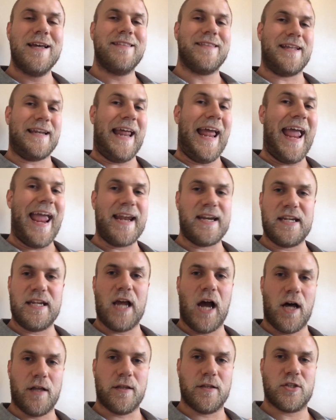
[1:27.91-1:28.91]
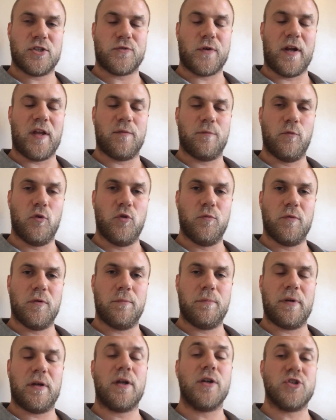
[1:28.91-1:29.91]
than any other strength
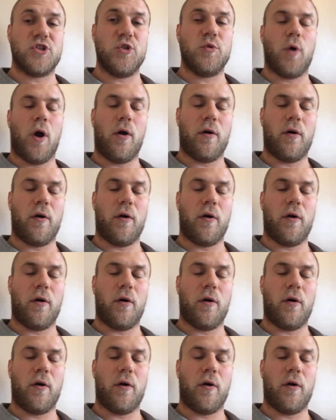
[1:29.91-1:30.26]
movement, because you